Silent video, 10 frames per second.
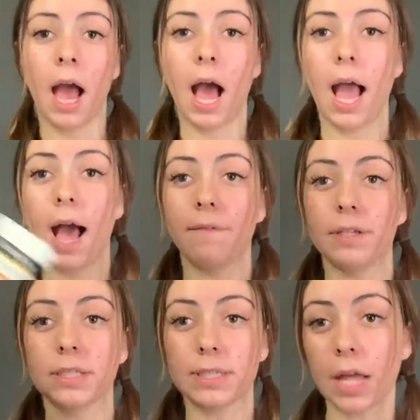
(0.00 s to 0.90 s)
I have
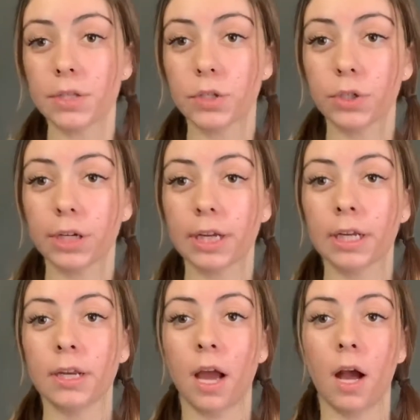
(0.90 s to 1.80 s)

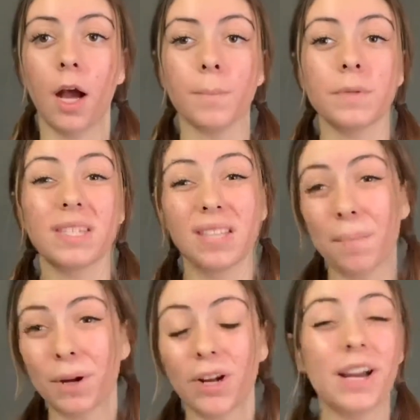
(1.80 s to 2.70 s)
sunscreen.
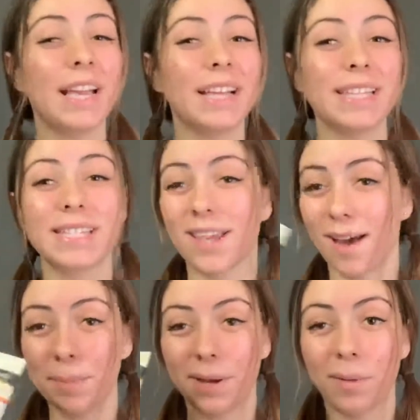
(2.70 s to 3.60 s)
Summer is
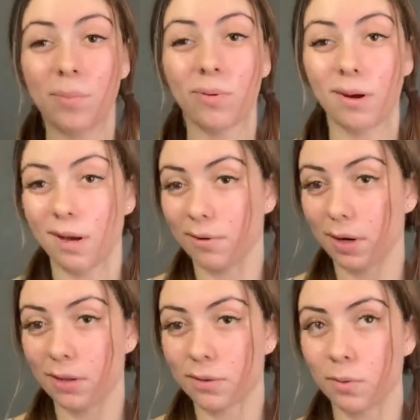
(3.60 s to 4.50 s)
coming up right
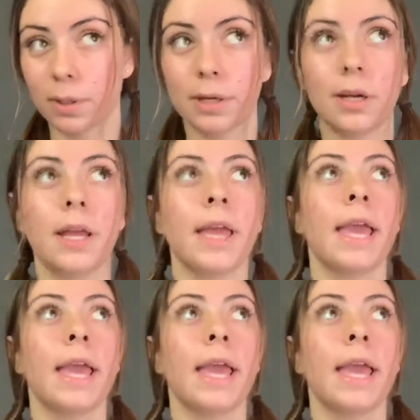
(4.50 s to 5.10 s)
around the corner,